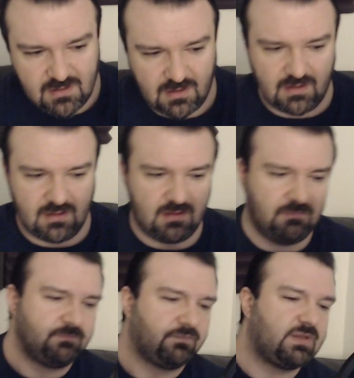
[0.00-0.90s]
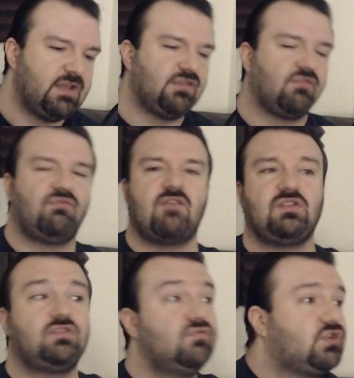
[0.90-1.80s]
Um, is it
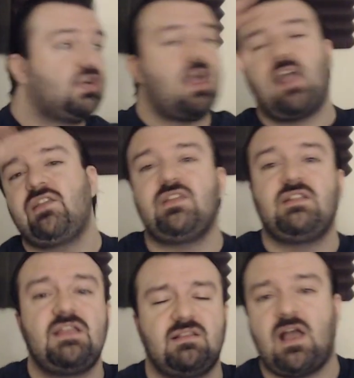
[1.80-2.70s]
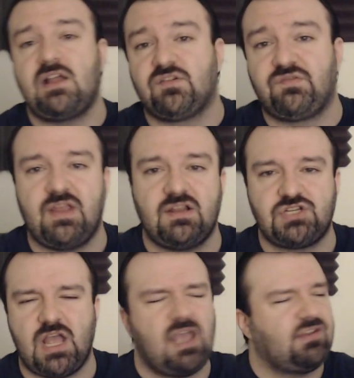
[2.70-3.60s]
revolutionizing the entire
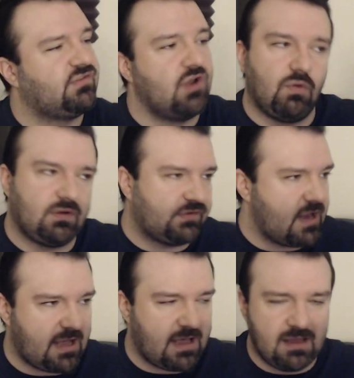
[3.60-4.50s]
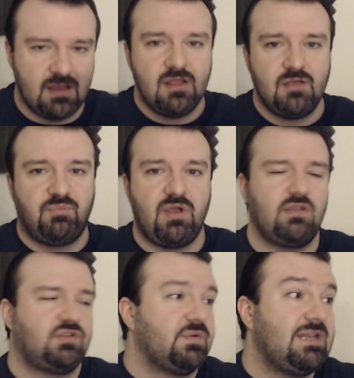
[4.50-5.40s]
franchise? No, it's not.
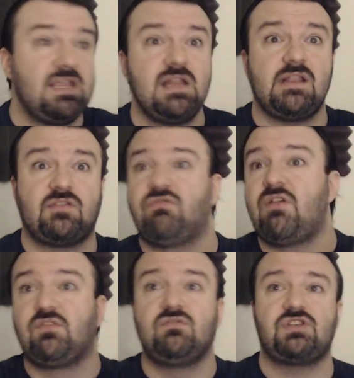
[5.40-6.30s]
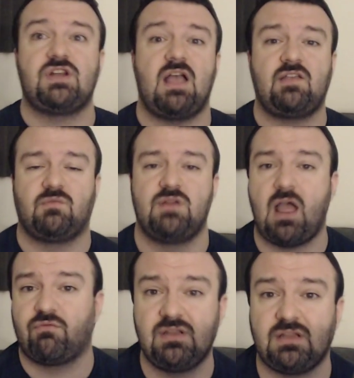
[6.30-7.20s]
But do we need it to revolutionize?
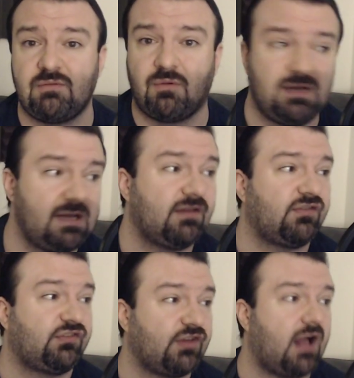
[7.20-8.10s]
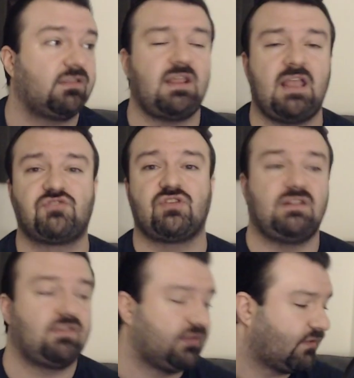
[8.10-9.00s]
Not really. What we need is a solid entry
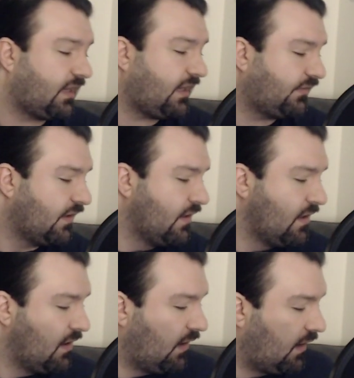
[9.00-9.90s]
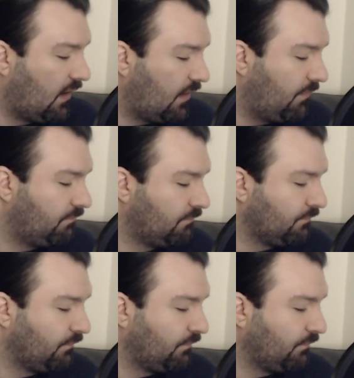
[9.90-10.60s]
in the series um,